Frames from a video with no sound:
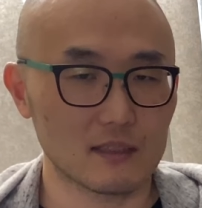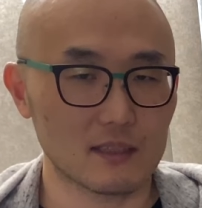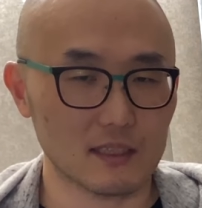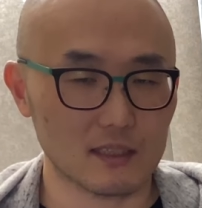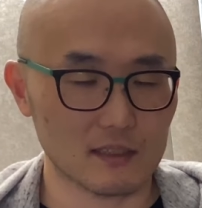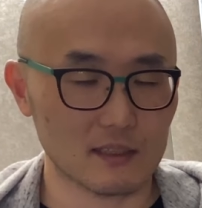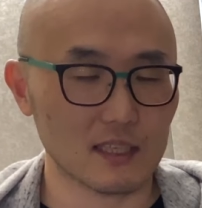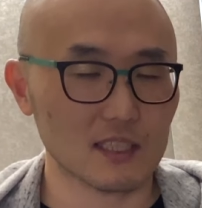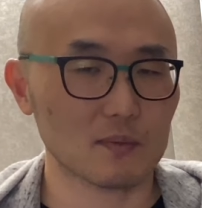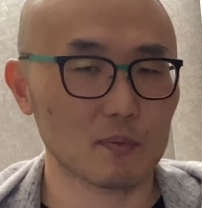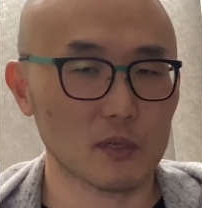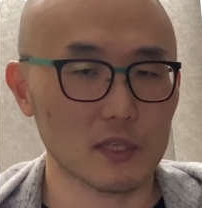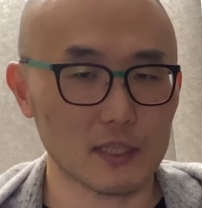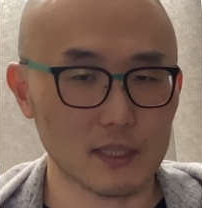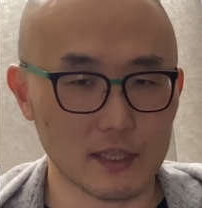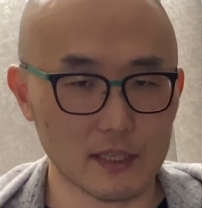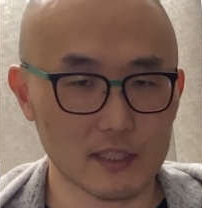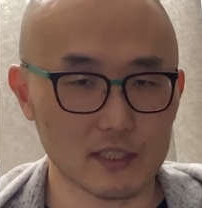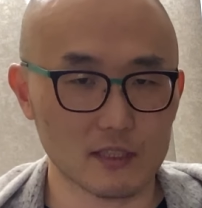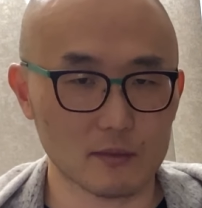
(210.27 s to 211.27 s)
That's pretty
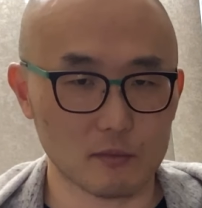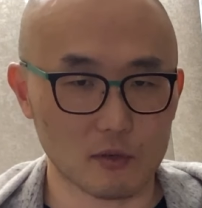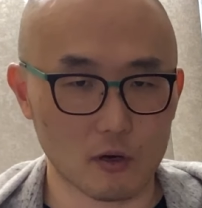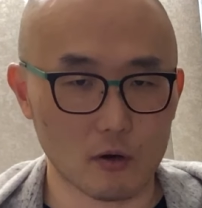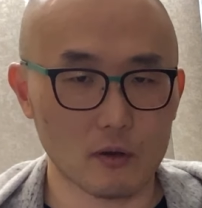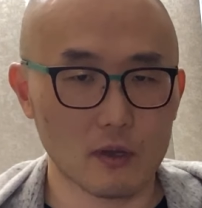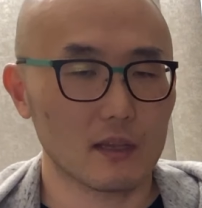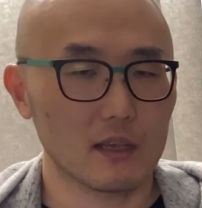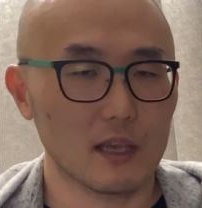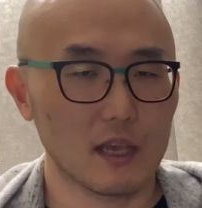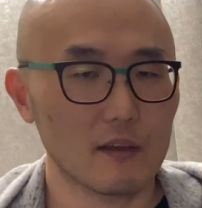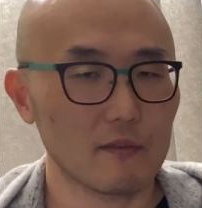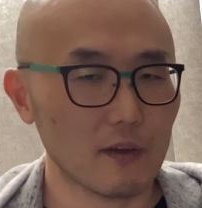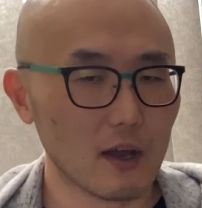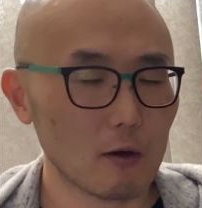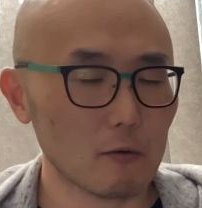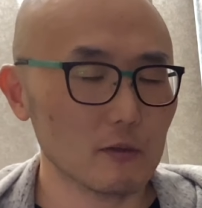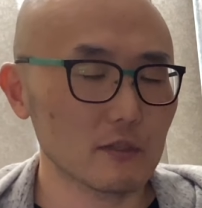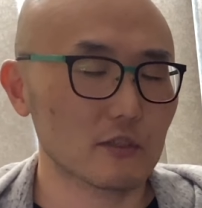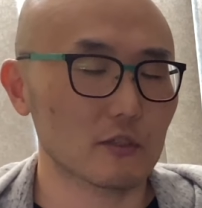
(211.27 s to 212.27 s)
lazy, bro. If I
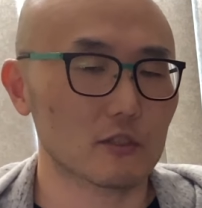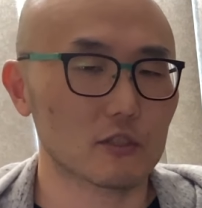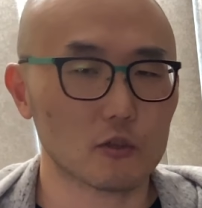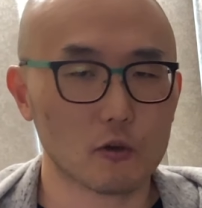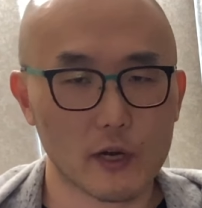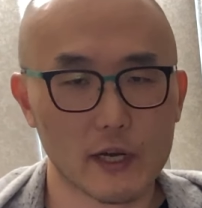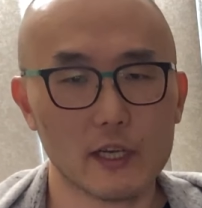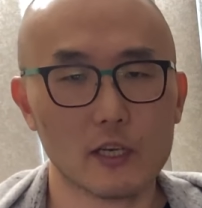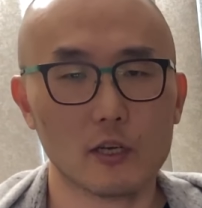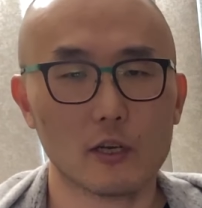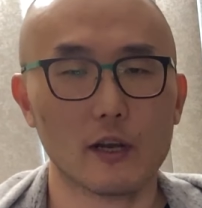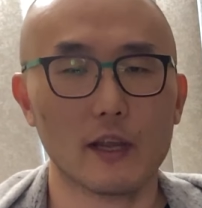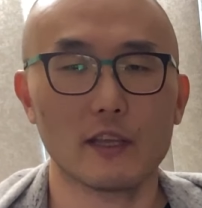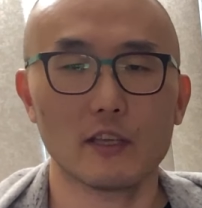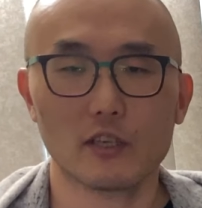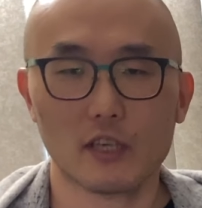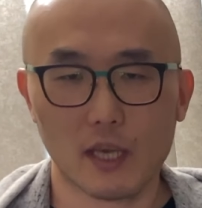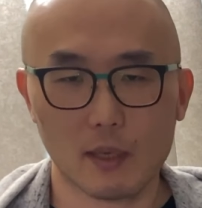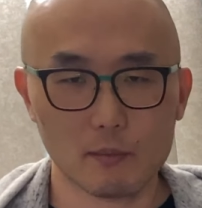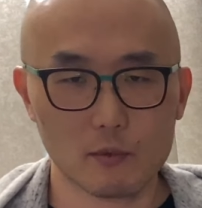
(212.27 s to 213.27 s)
was your trainer and you
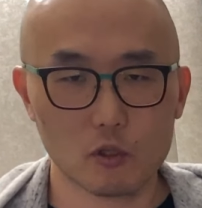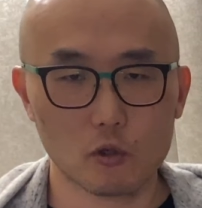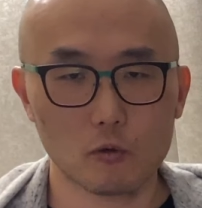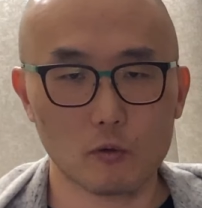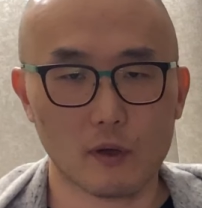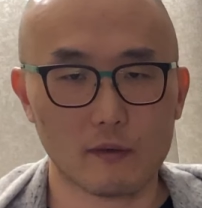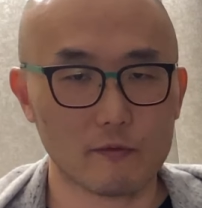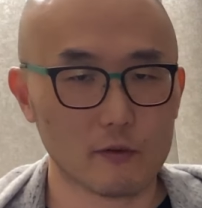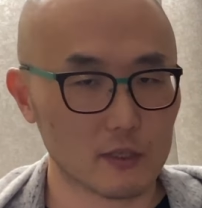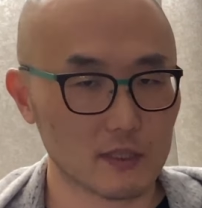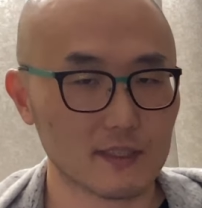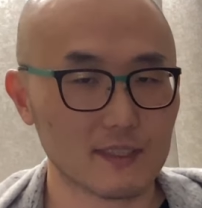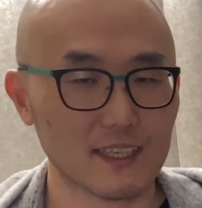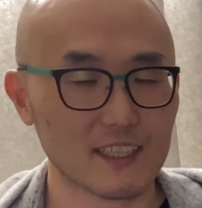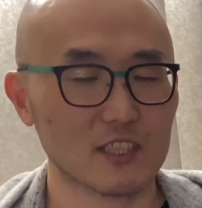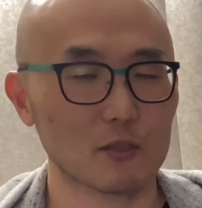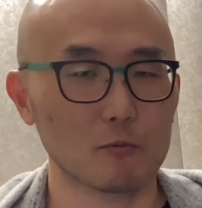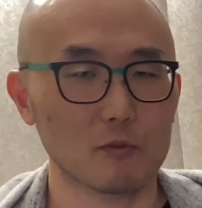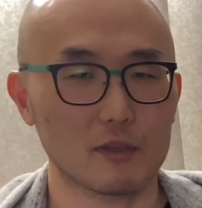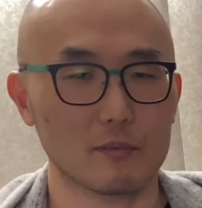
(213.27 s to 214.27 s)
came to a first
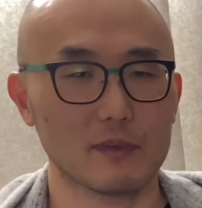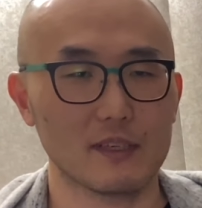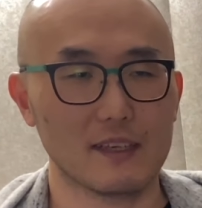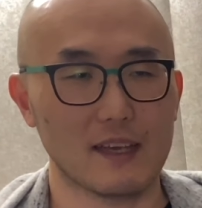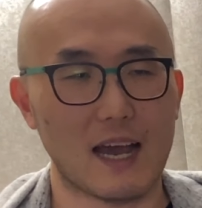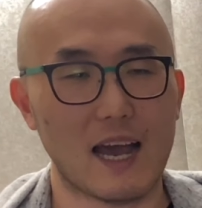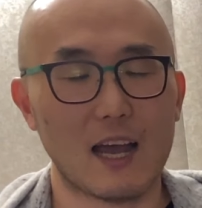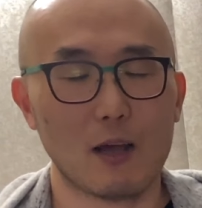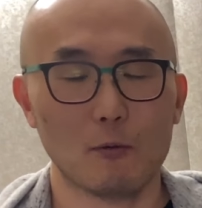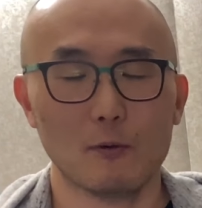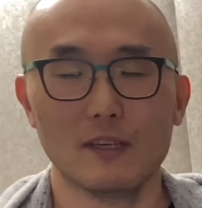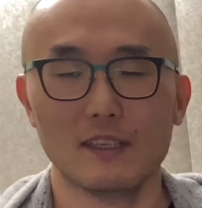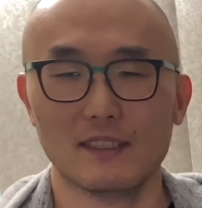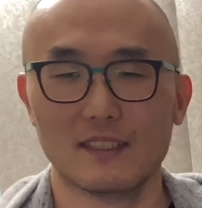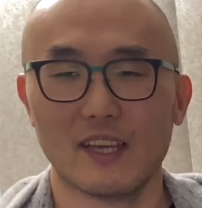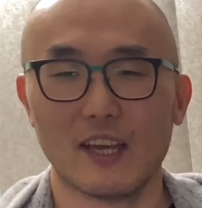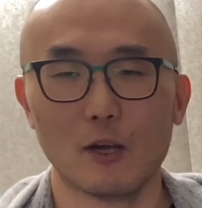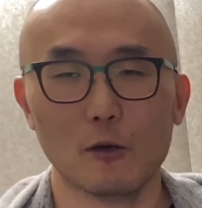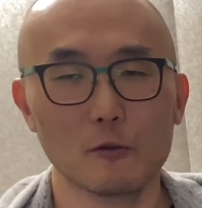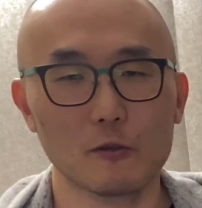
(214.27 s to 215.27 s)
session with me, I wouldn't
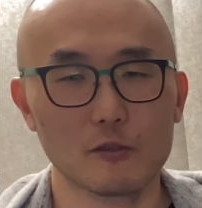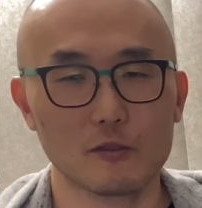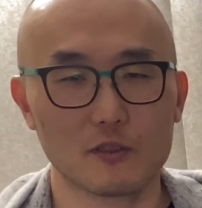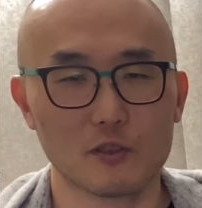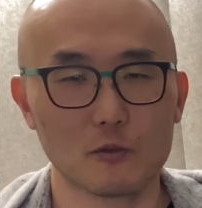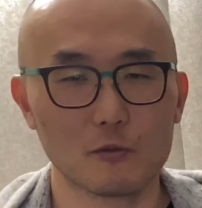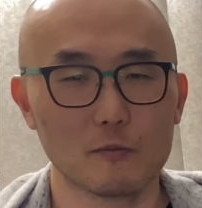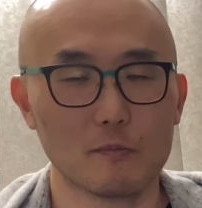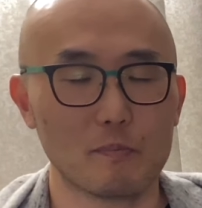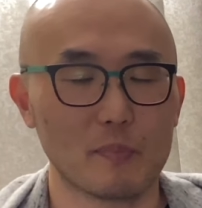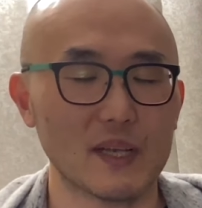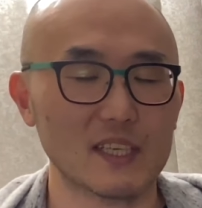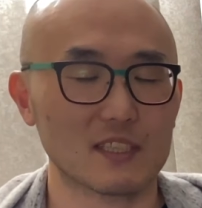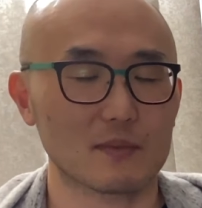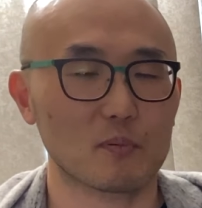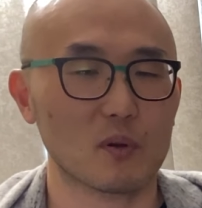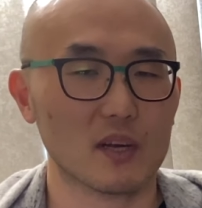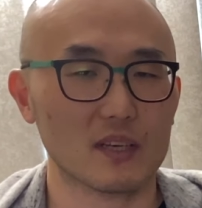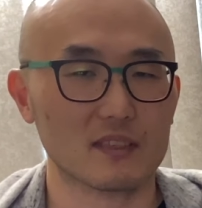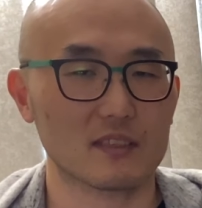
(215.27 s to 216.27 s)
tell you to bench
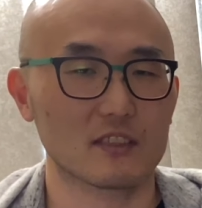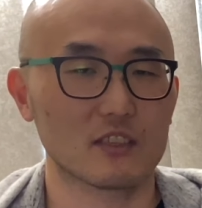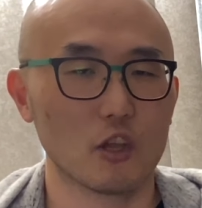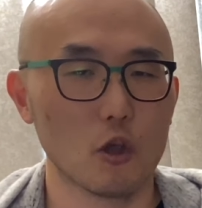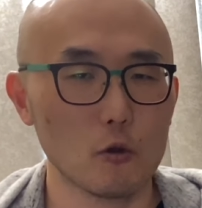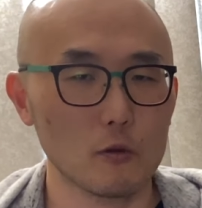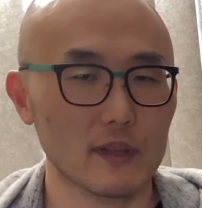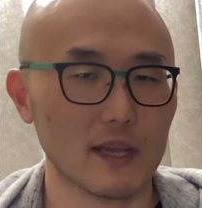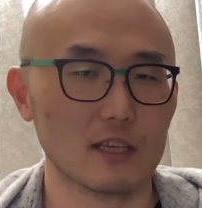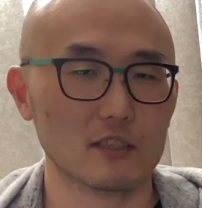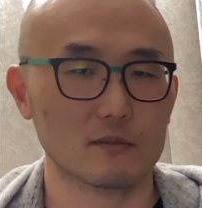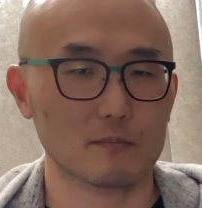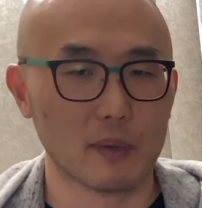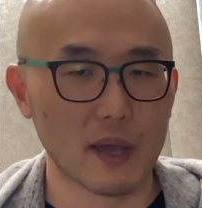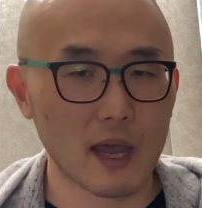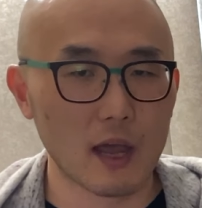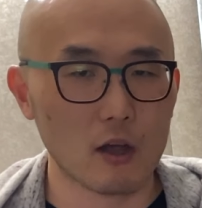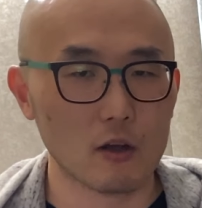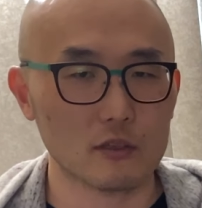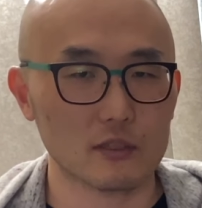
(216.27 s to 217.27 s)
press 2,000
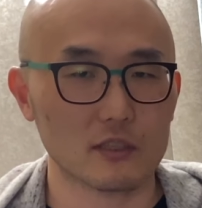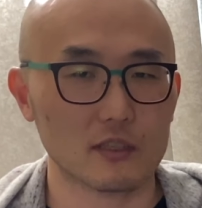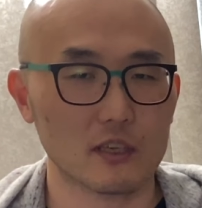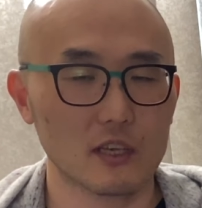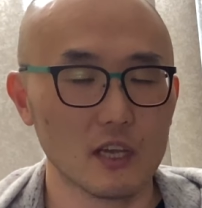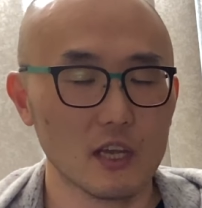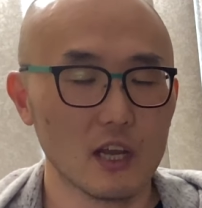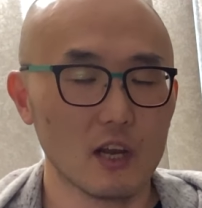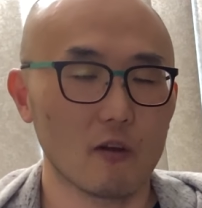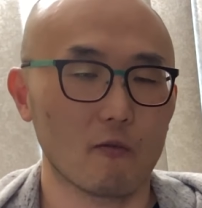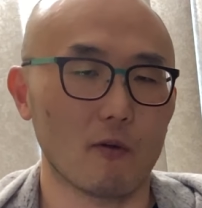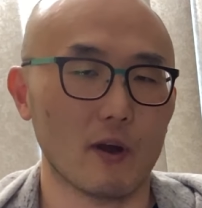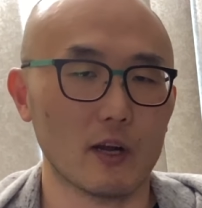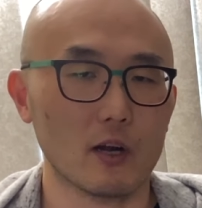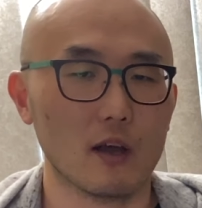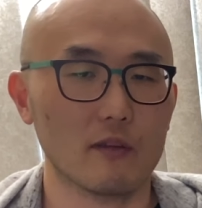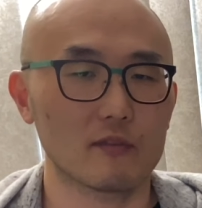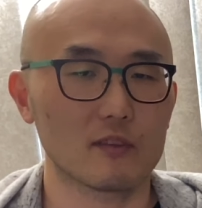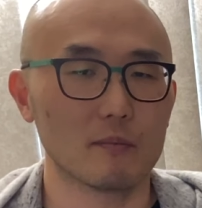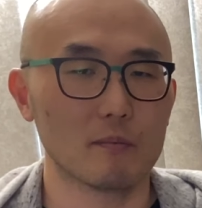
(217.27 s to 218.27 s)
pounds right
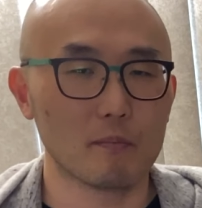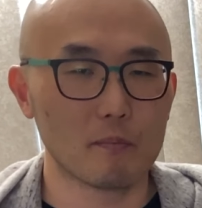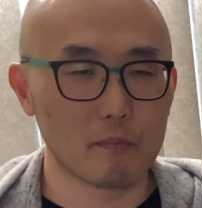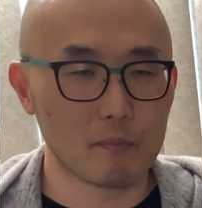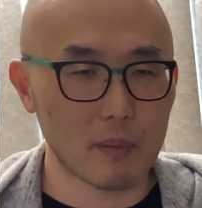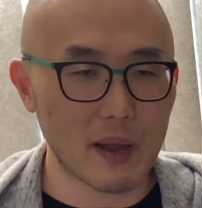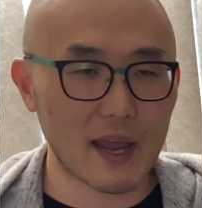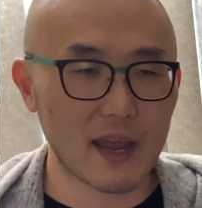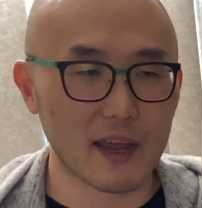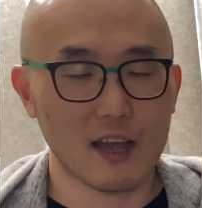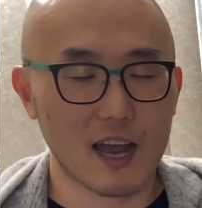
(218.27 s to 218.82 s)
off the bat.